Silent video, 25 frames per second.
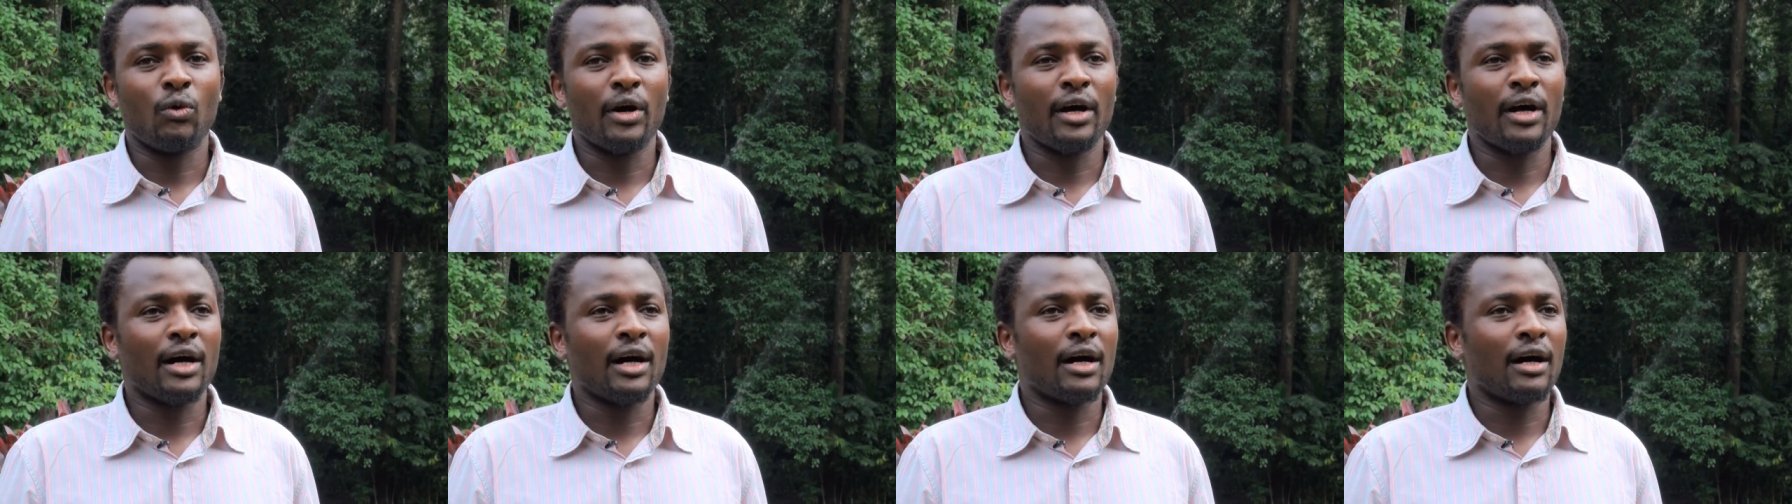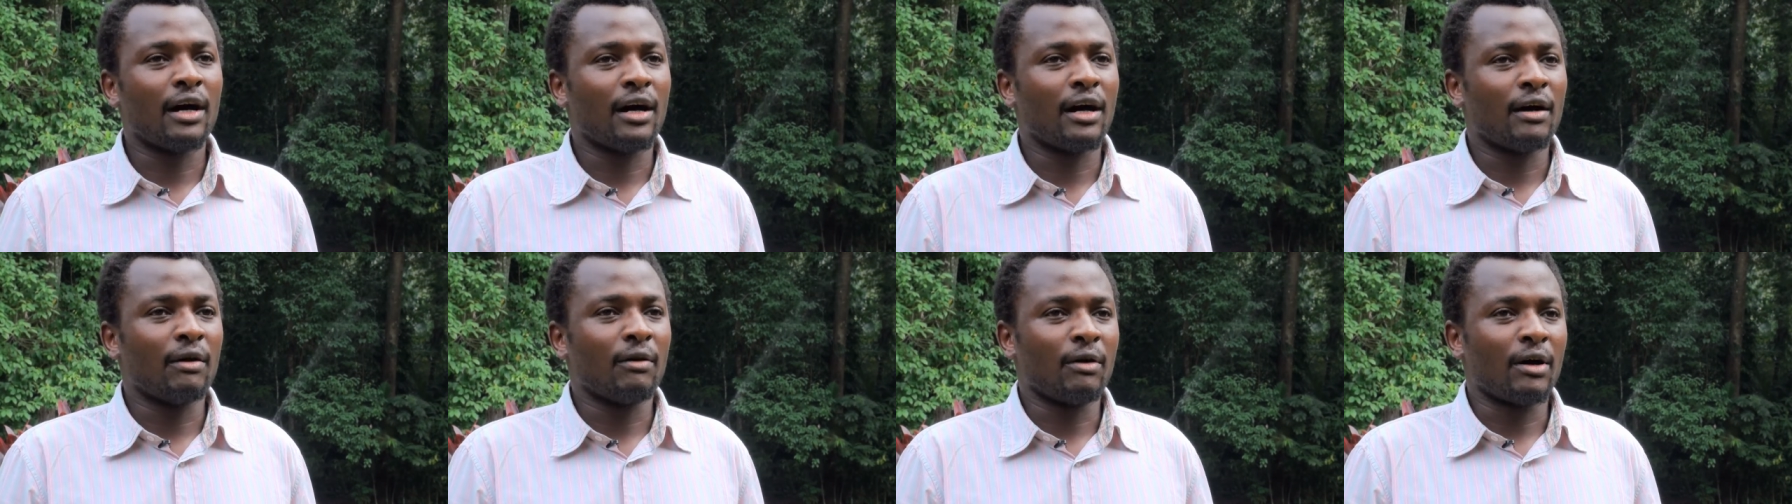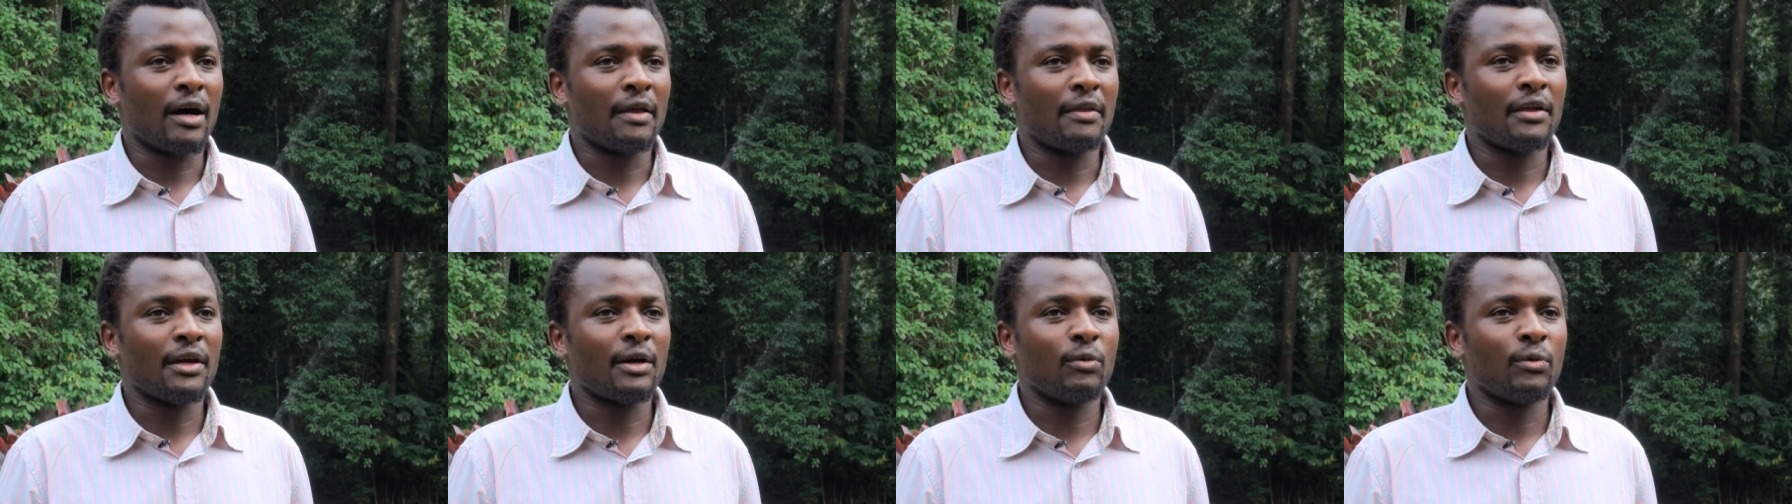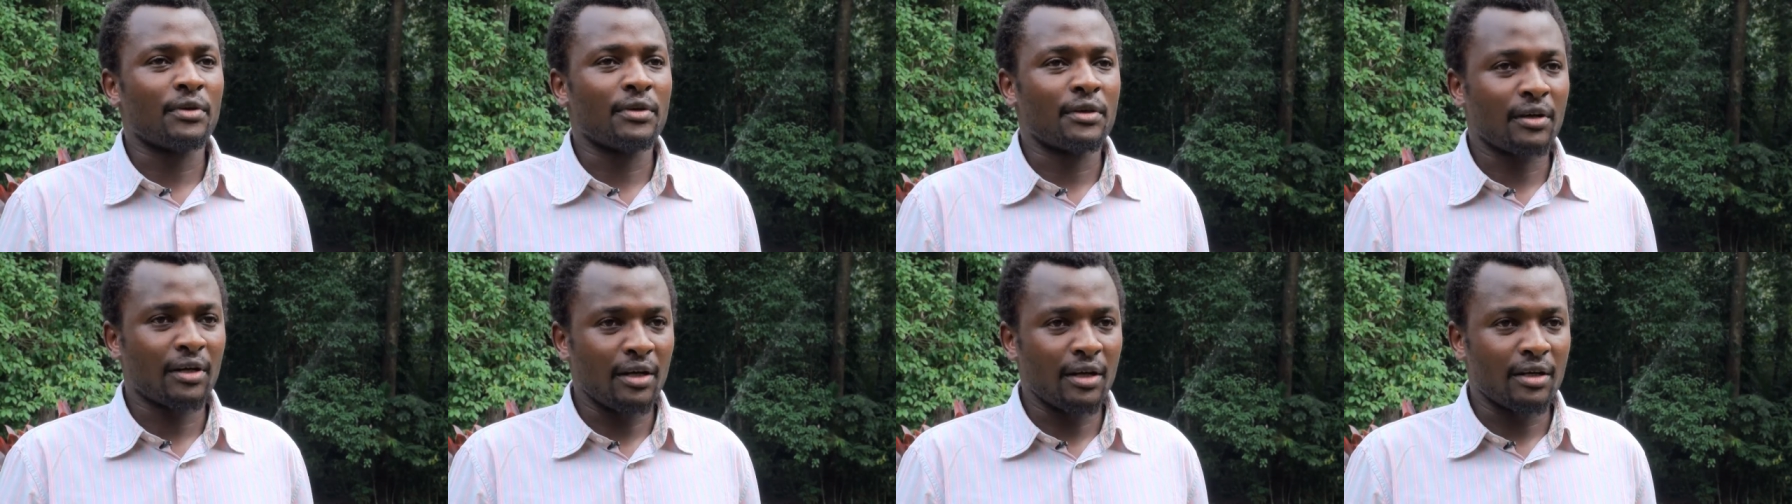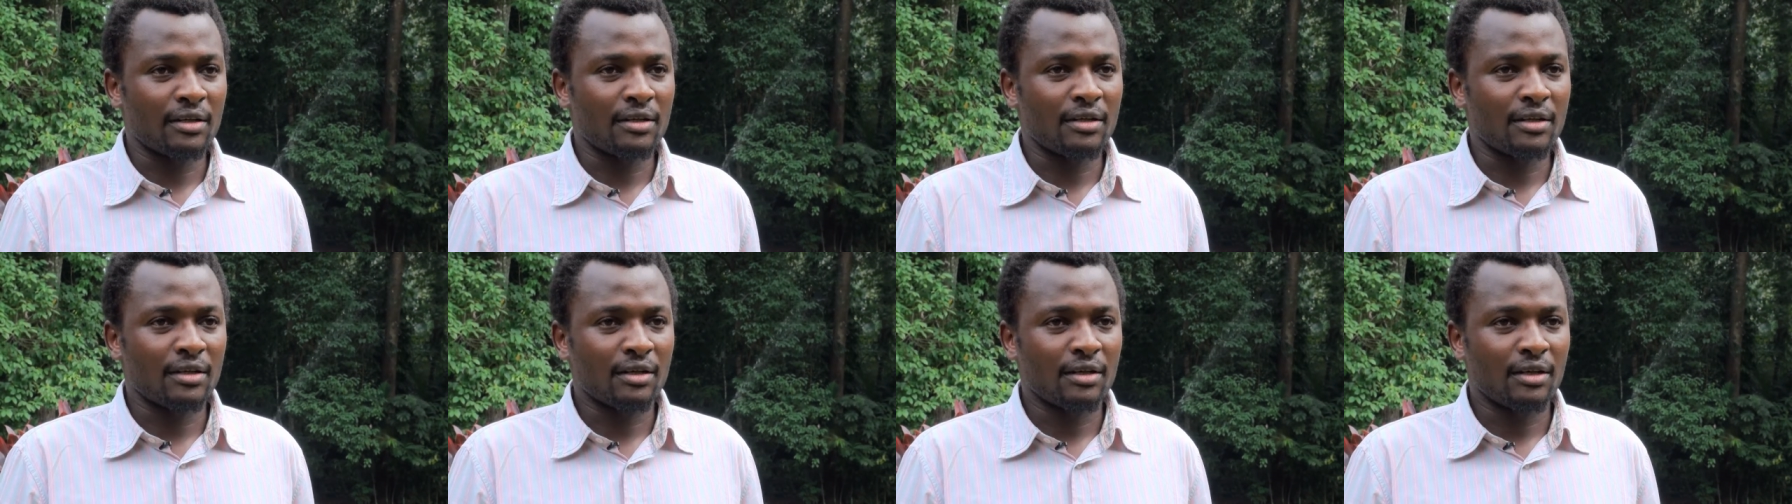where are they with
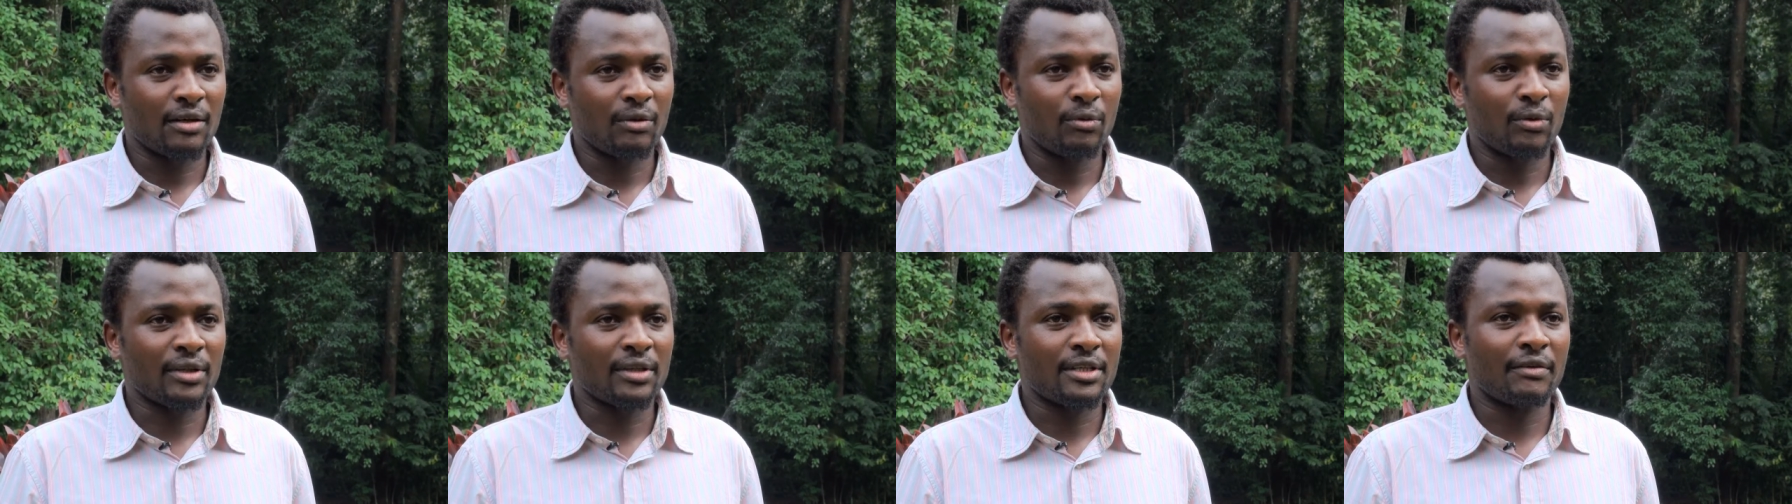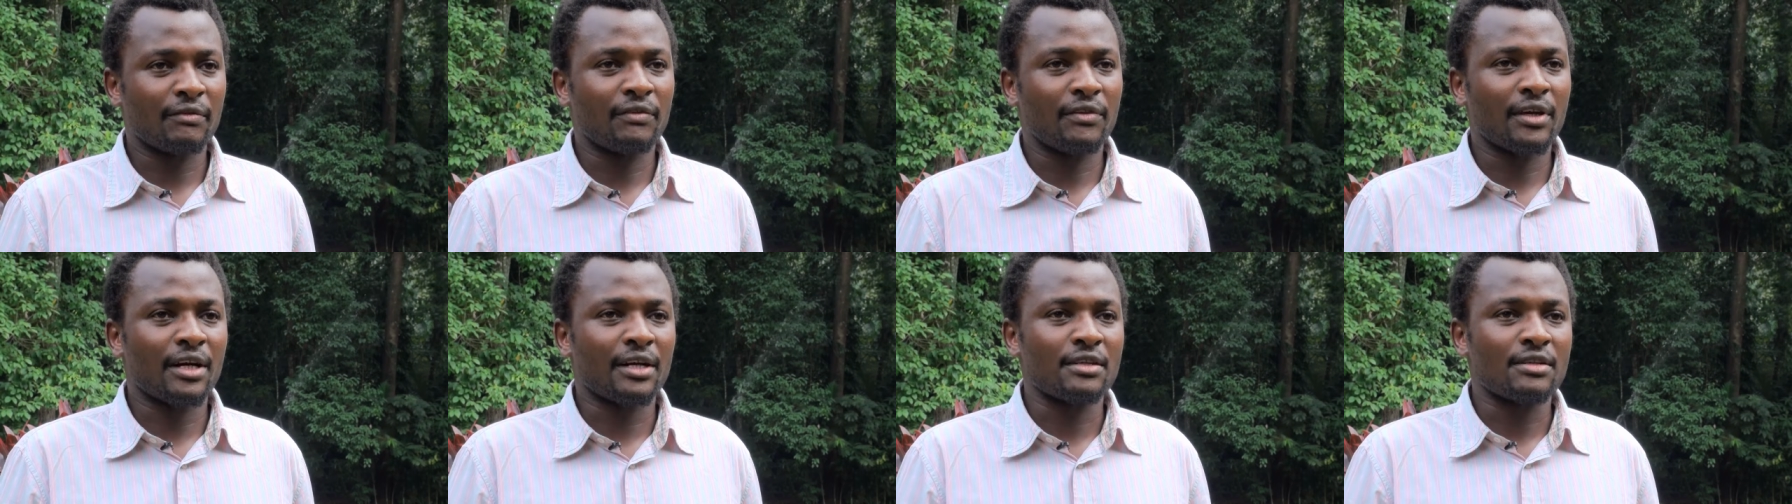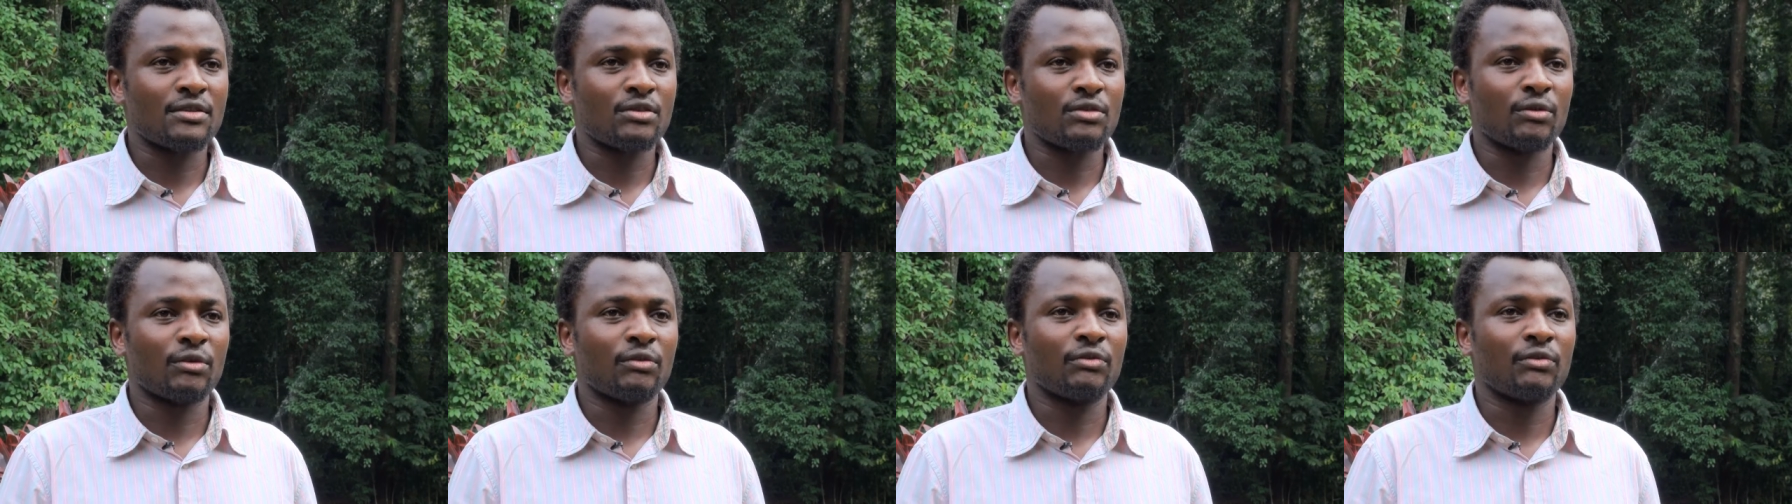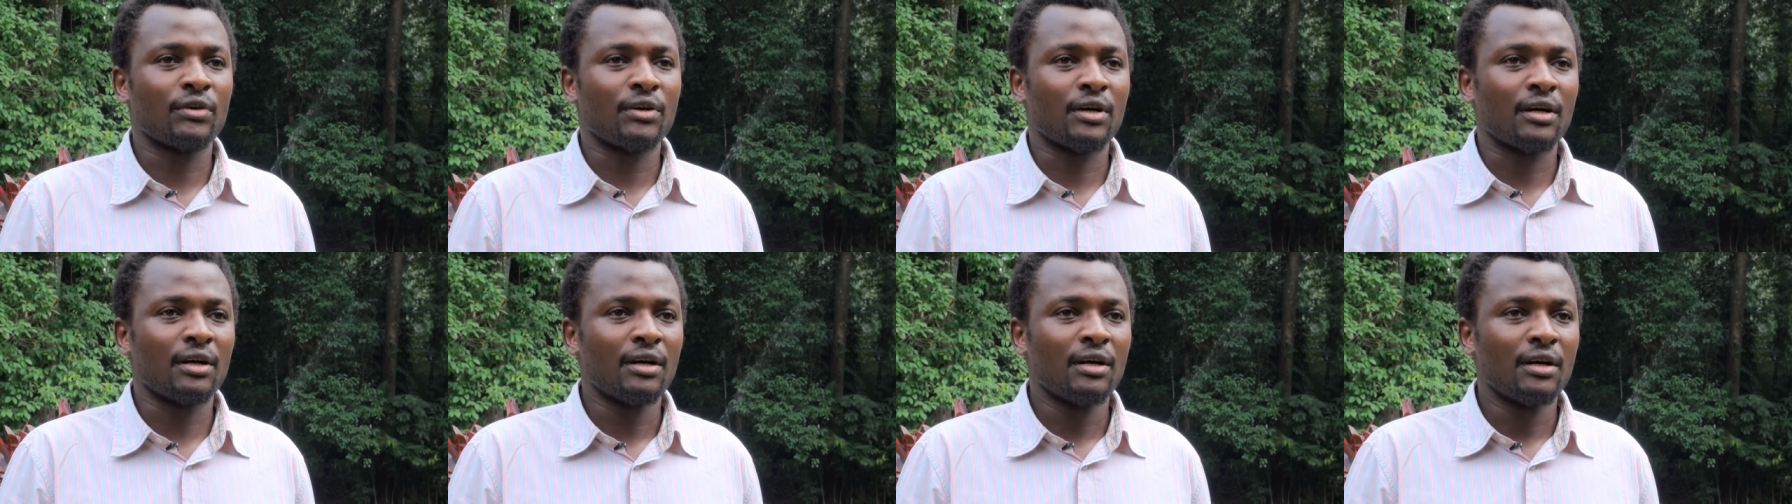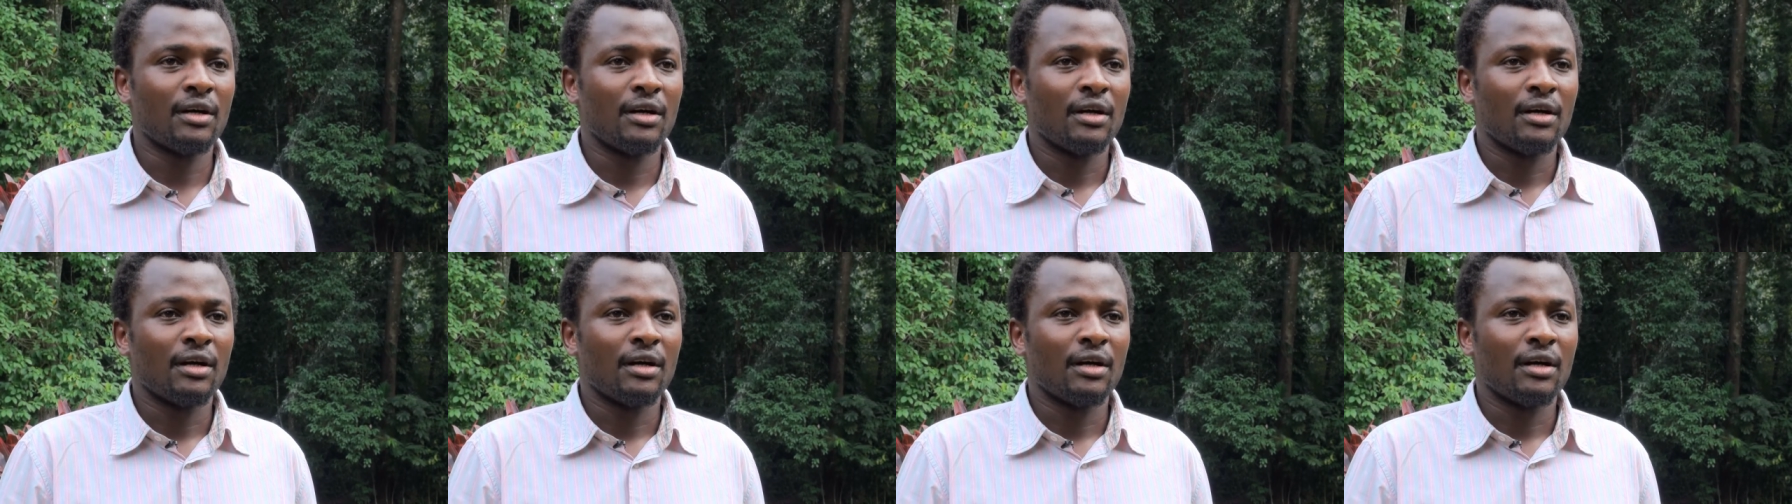REDD, what they've done so far.